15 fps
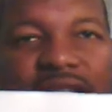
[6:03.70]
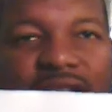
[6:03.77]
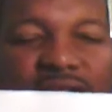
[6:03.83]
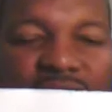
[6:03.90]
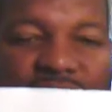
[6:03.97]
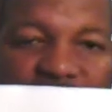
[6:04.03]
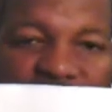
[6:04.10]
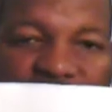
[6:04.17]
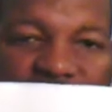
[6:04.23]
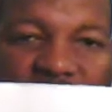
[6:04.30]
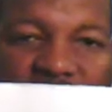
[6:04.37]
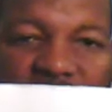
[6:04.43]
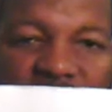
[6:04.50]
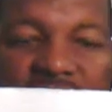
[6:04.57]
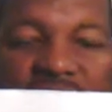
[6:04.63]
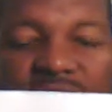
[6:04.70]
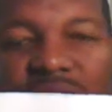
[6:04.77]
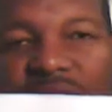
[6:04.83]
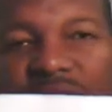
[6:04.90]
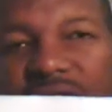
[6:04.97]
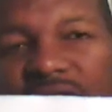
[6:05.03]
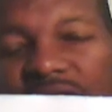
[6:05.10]
can do your arch. You
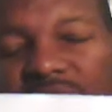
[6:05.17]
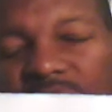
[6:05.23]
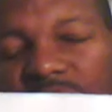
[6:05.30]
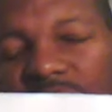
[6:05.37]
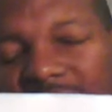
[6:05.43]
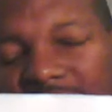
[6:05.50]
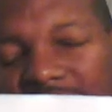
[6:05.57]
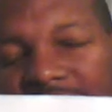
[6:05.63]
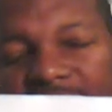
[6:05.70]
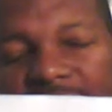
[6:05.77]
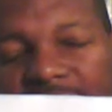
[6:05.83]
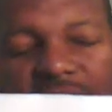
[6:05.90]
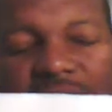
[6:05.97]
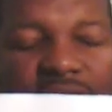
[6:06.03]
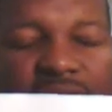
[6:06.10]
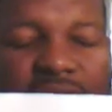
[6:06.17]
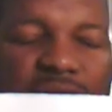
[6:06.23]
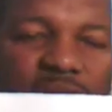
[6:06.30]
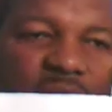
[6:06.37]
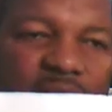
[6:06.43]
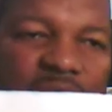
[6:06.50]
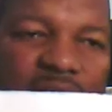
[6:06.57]
would do um,
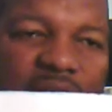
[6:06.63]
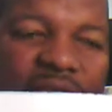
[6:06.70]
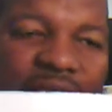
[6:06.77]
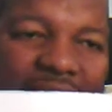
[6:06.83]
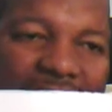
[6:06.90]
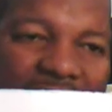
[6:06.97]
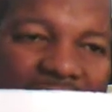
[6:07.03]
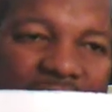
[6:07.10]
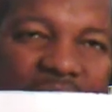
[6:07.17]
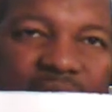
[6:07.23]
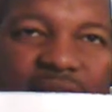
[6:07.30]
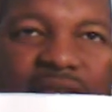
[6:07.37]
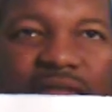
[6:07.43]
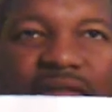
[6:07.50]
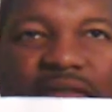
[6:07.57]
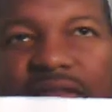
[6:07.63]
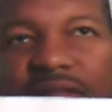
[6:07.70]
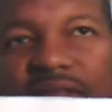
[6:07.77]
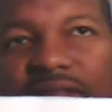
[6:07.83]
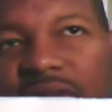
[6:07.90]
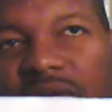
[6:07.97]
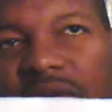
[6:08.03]
you would do 5
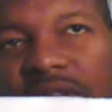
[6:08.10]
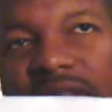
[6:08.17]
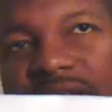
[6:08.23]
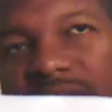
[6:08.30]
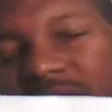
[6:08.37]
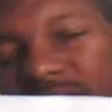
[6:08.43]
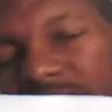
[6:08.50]
to the